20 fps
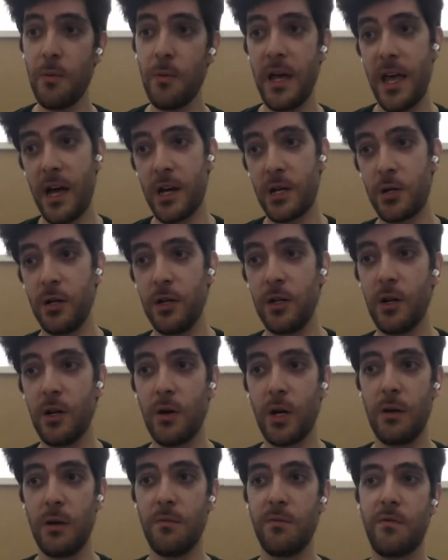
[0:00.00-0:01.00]
And you may
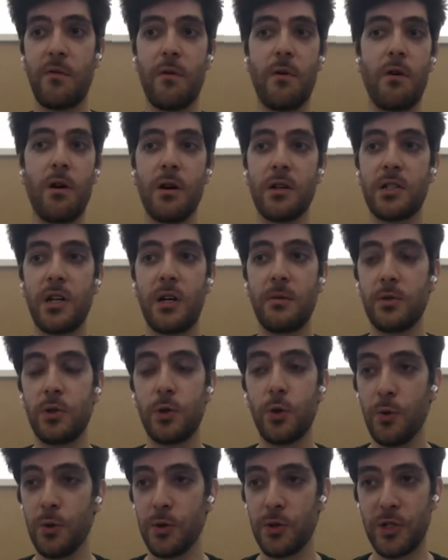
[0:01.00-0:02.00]
actually know him
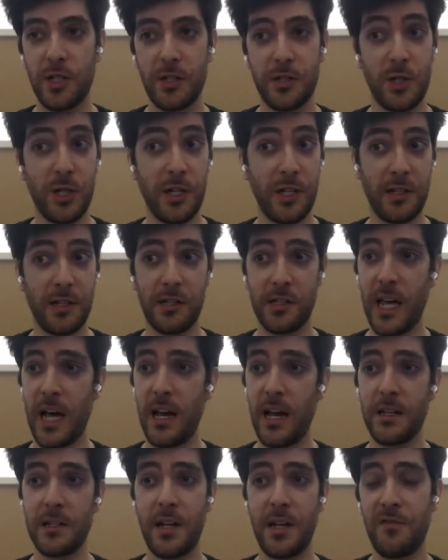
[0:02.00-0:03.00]
for some tools
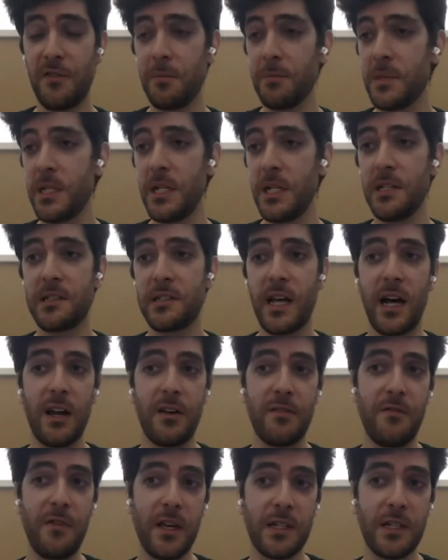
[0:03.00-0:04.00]
such as Scala
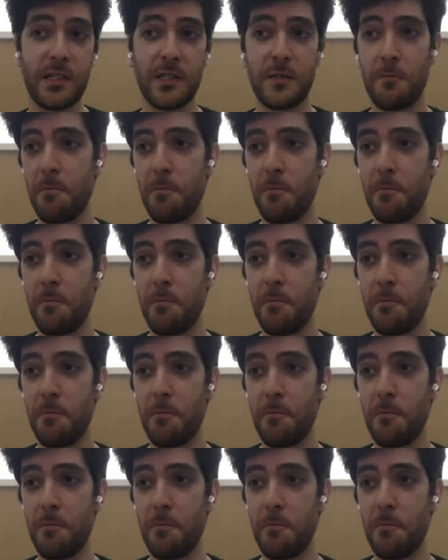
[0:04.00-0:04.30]
FMT, Scala